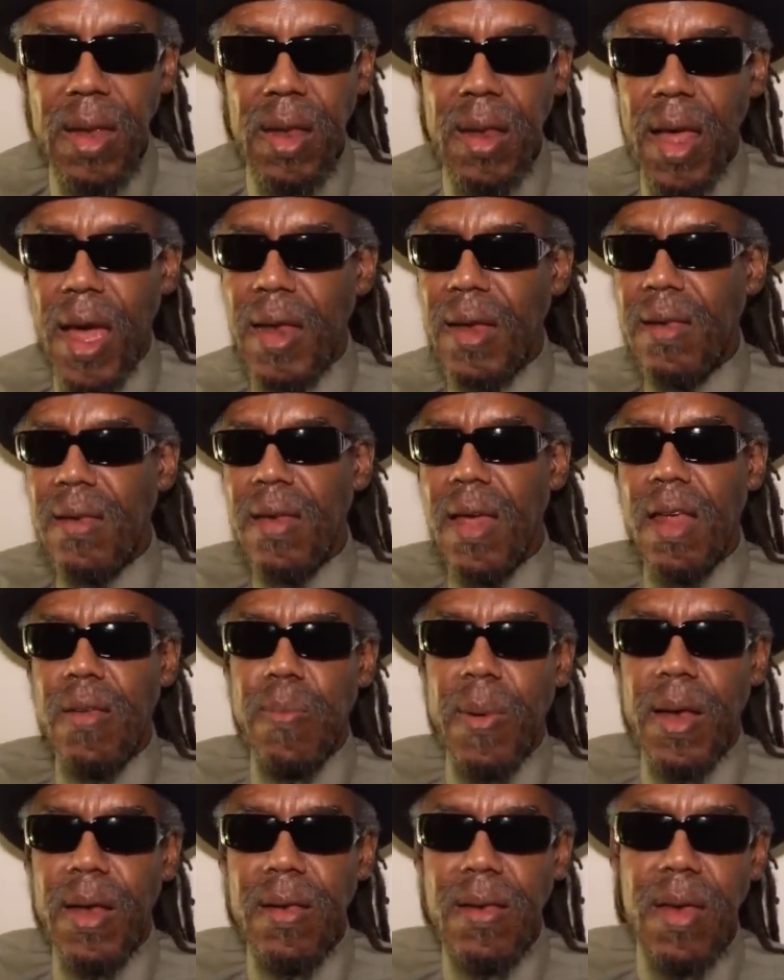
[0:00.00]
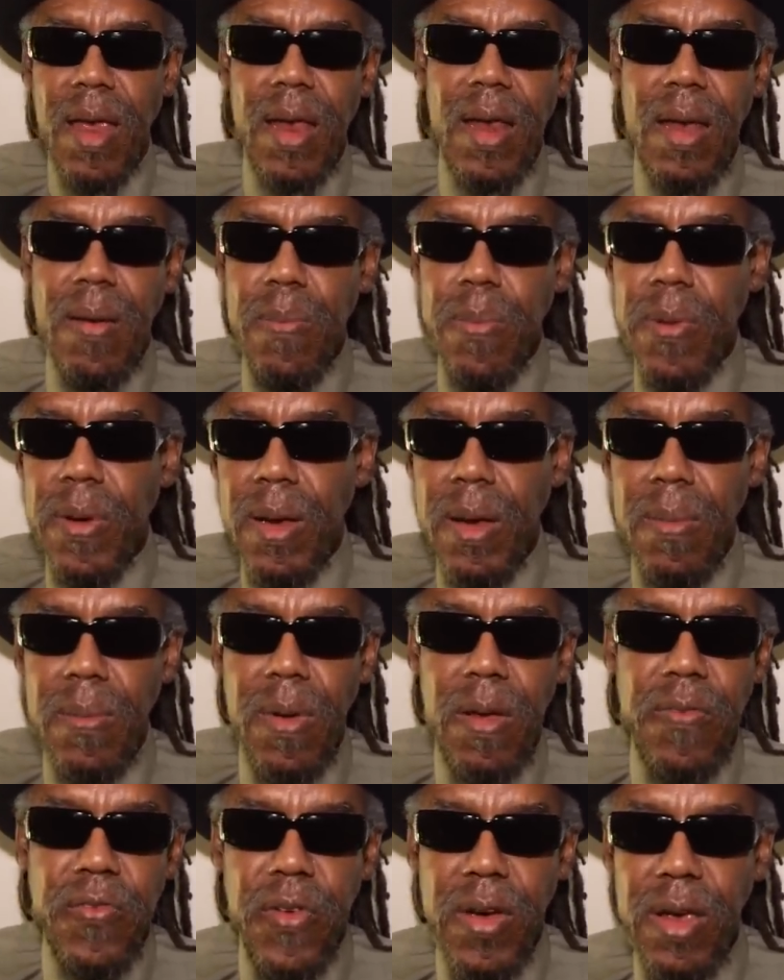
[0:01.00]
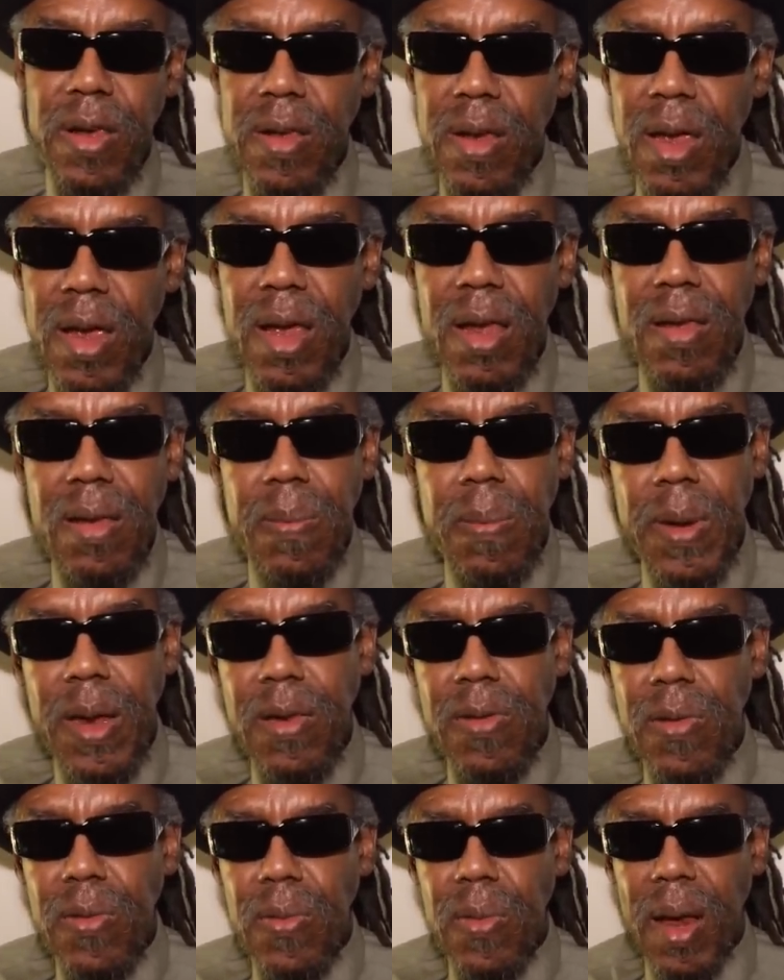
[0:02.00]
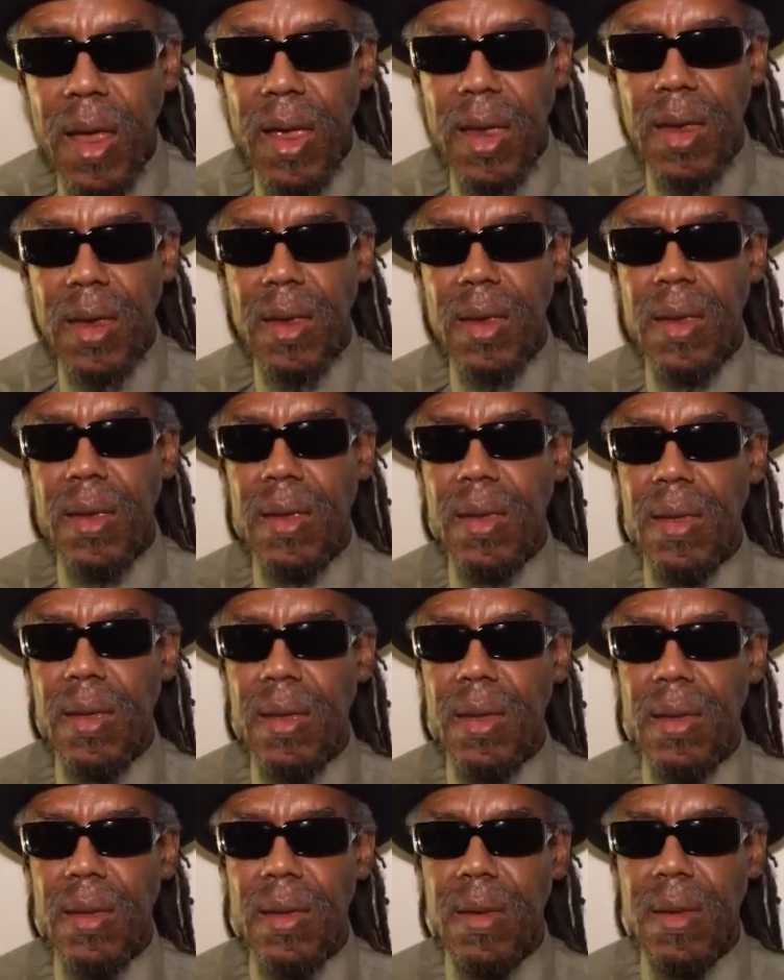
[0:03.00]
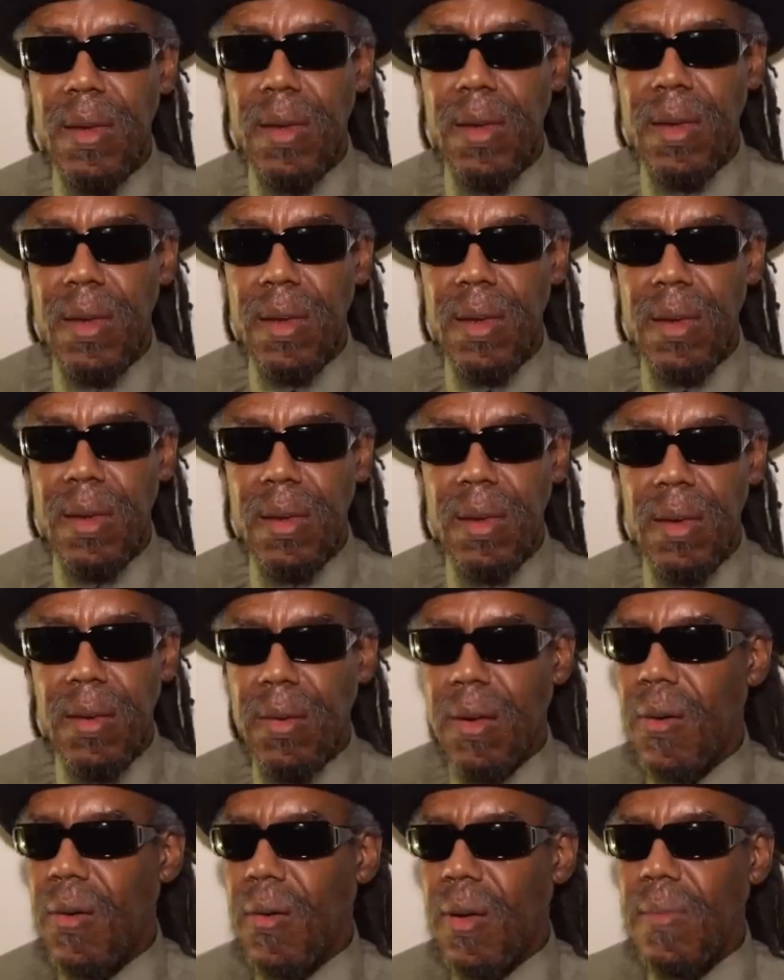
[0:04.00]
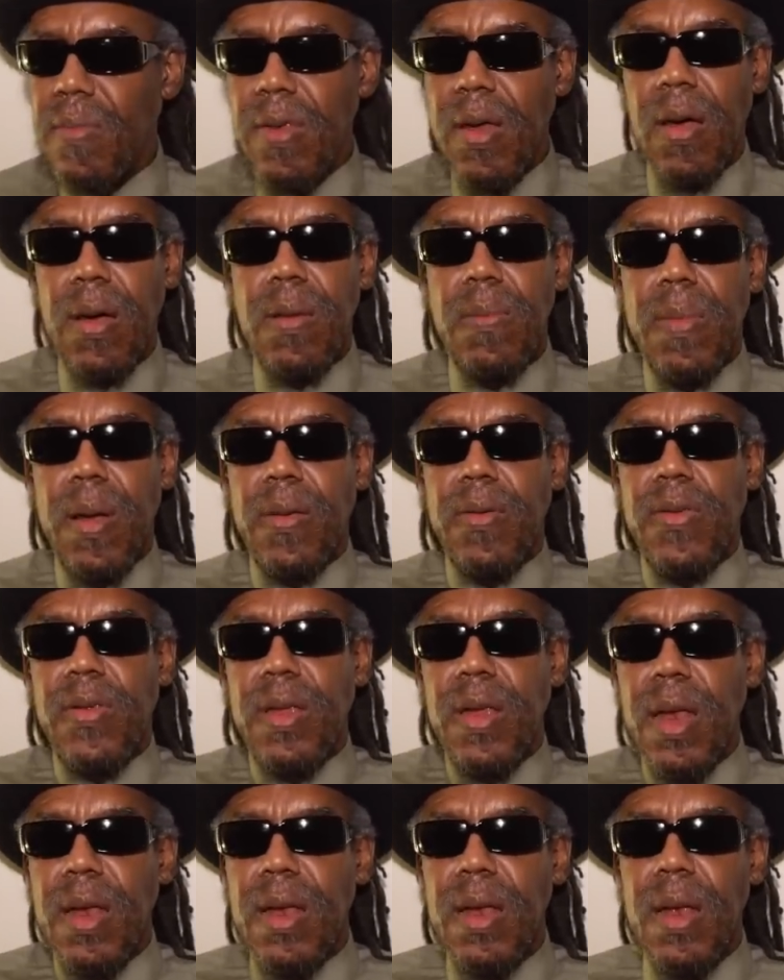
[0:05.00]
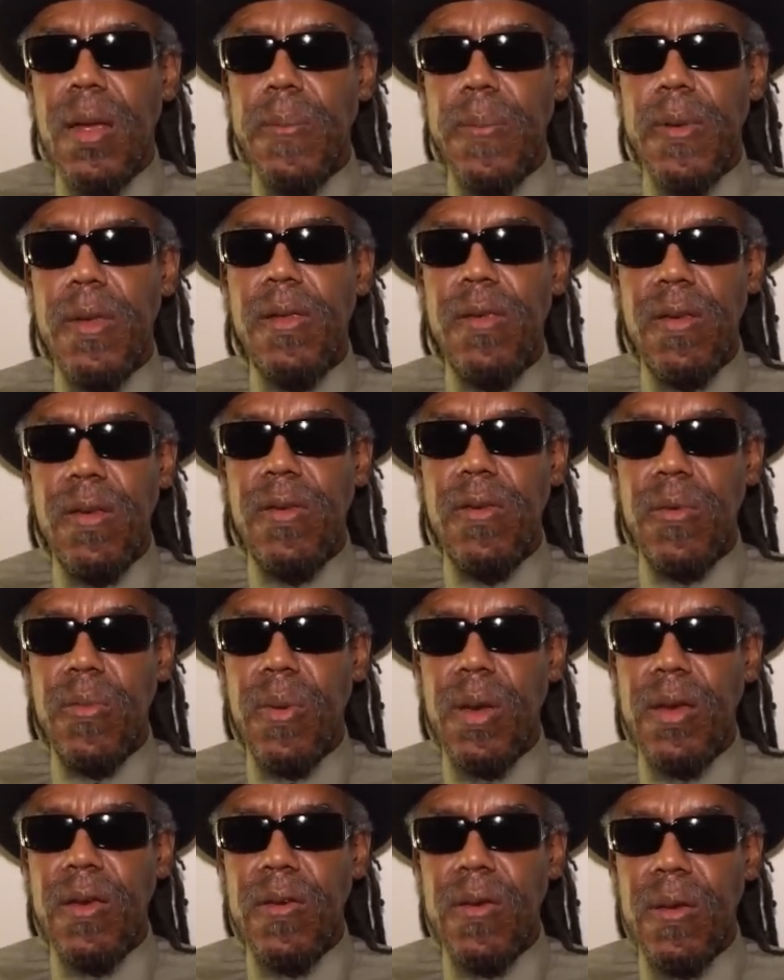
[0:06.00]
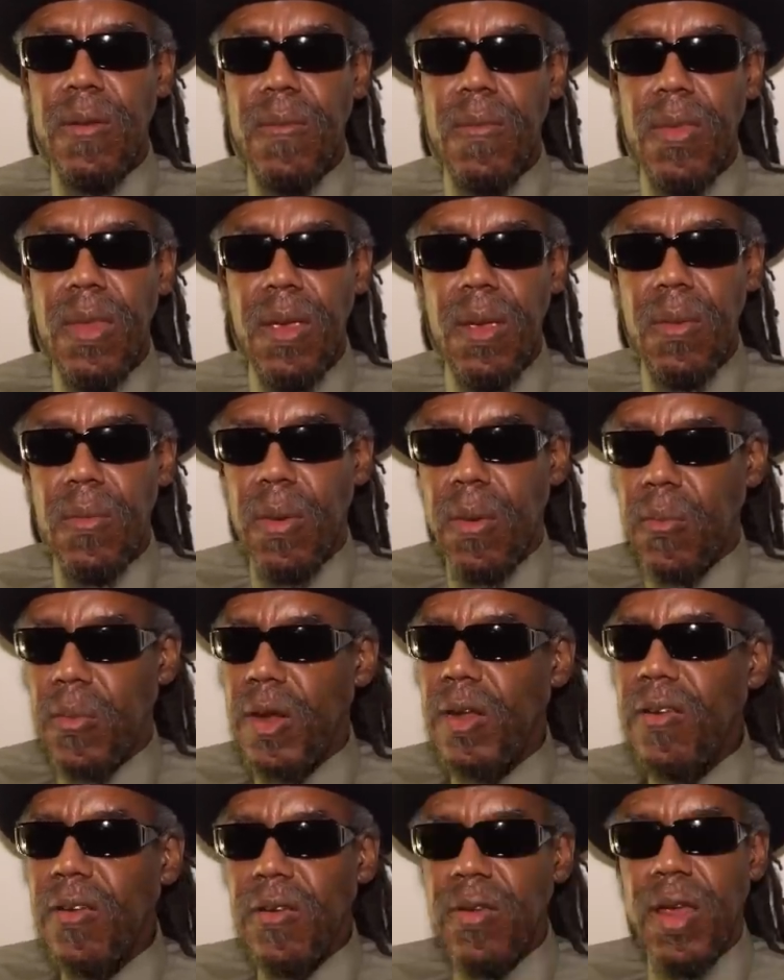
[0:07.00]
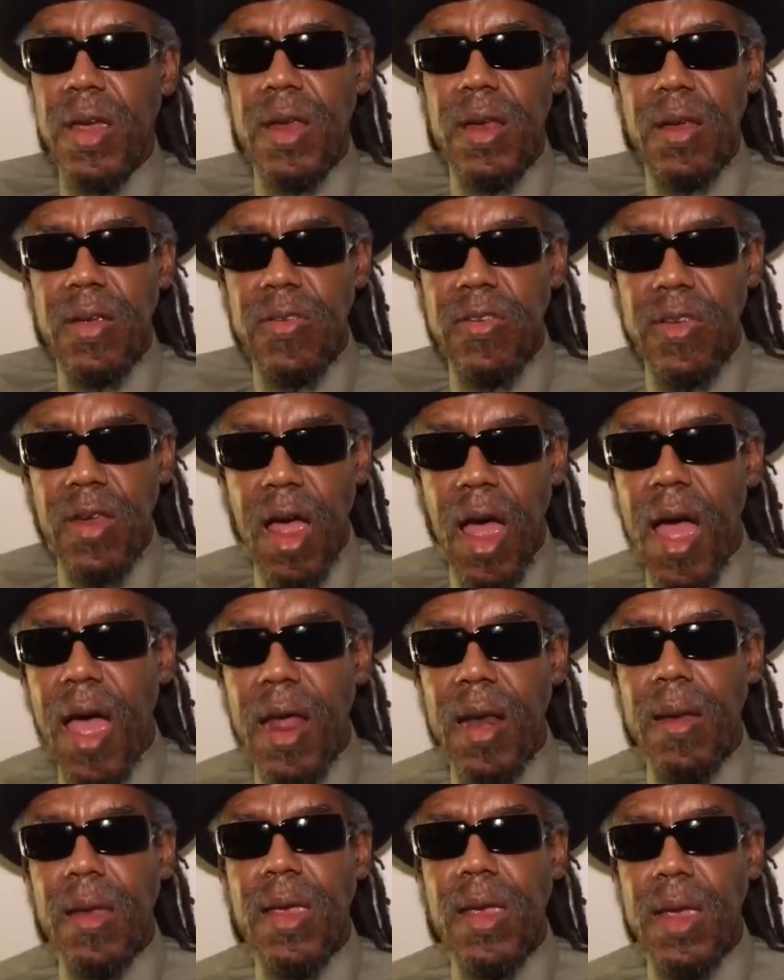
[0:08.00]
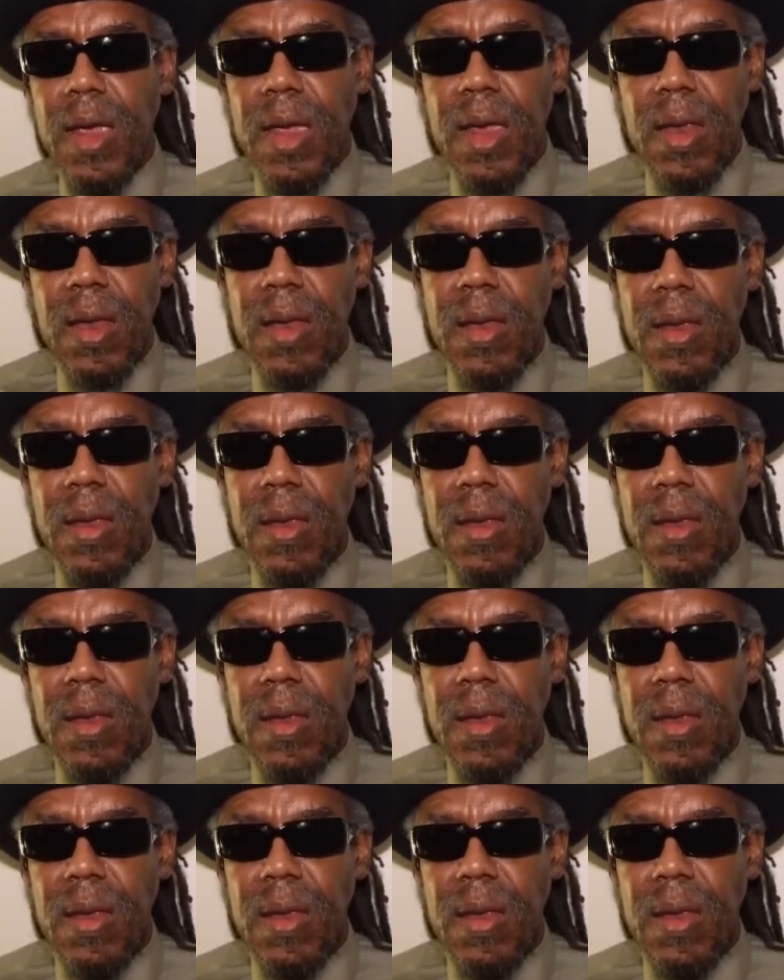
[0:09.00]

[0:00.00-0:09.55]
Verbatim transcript: A lot of times by the time they bring them motherfuckers guns, it'd be too late. No, I'm talking about setting up in a situation where we just getting a starter kit.